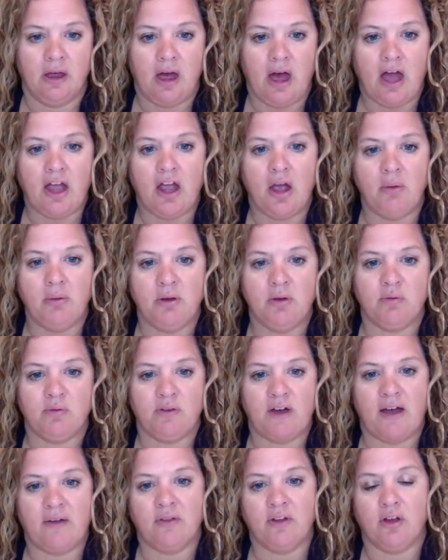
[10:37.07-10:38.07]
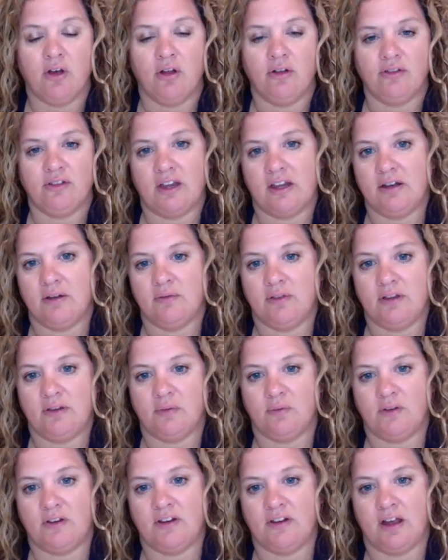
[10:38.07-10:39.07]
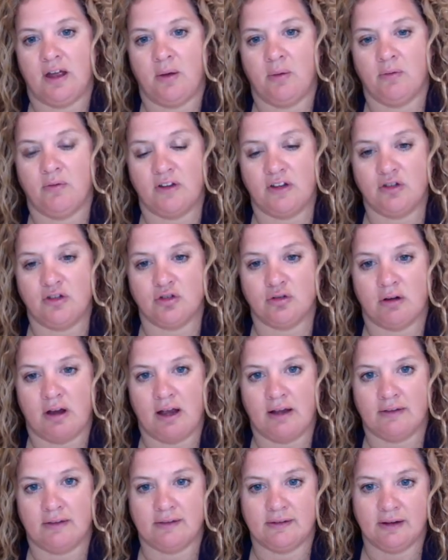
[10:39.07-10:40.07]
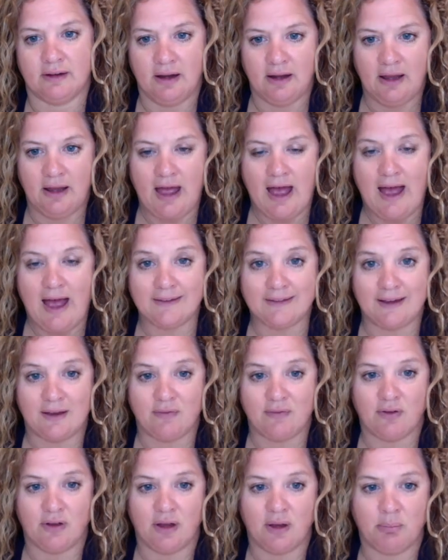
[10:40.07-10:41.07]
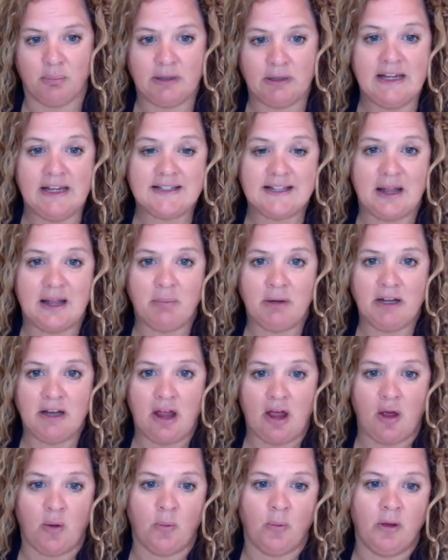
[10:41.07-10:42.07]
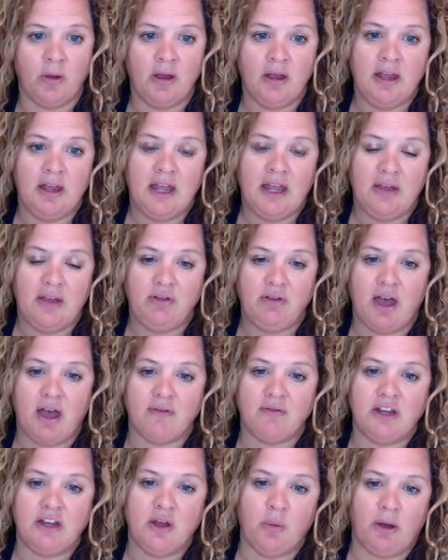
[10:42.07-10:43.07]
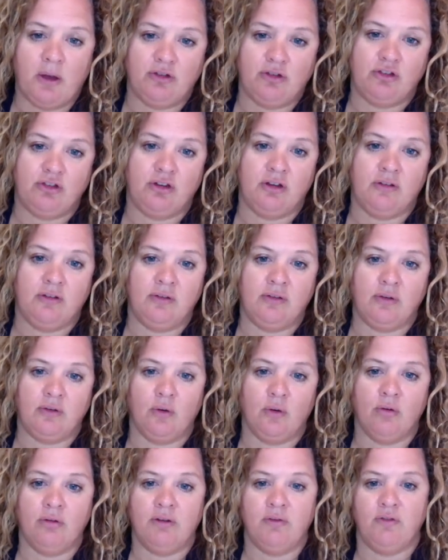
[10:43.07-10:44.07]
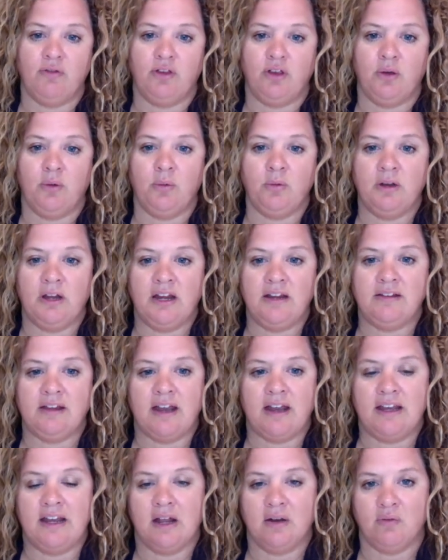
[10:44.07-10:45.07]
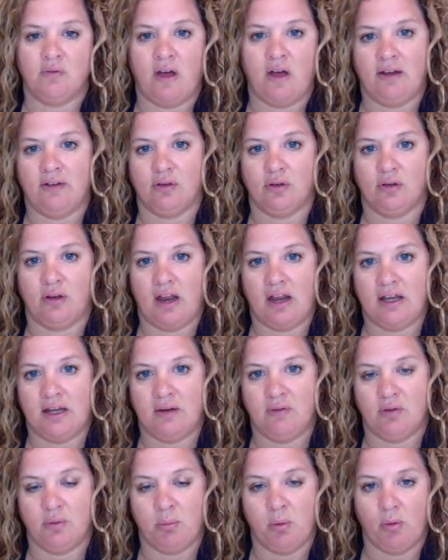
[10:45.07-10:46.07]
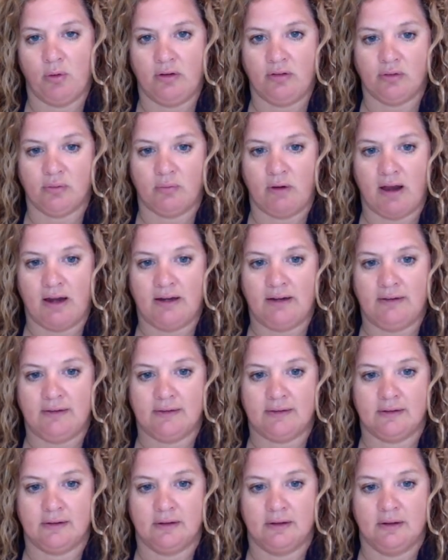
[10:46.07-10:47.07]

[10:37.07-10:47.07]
I hope you found the content of this video of interest. As ever, please let me know if you have any questions or if you need any advice on any of the points raised.